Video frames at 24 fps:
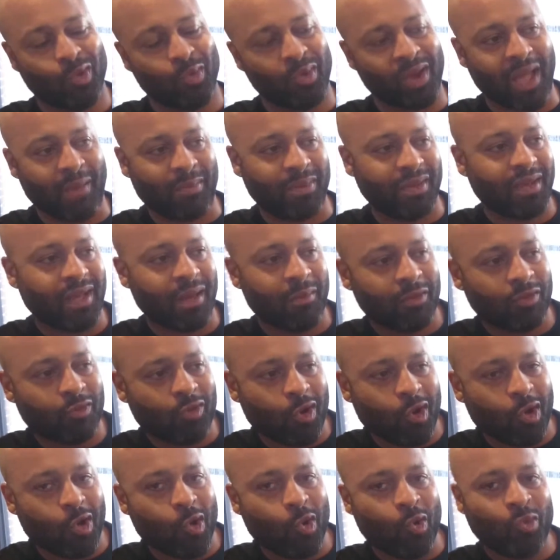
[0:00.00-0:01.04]
When I become a
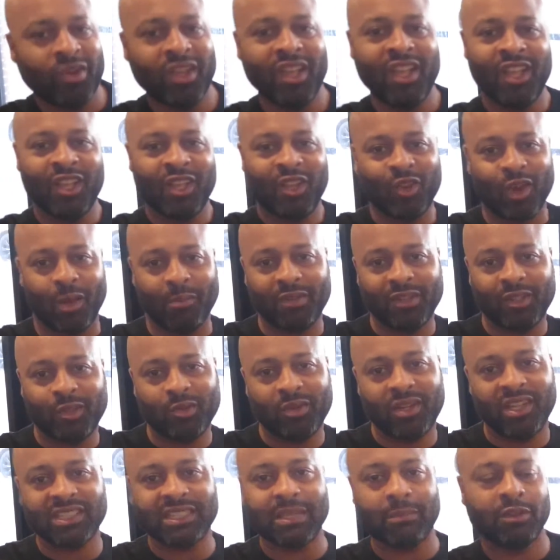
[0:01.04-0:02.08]
grown, I'm gonna do
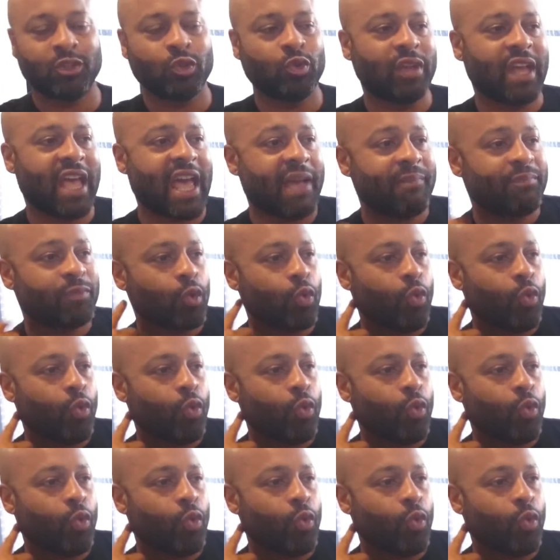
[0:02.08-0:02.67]
this, I'm gonna do that."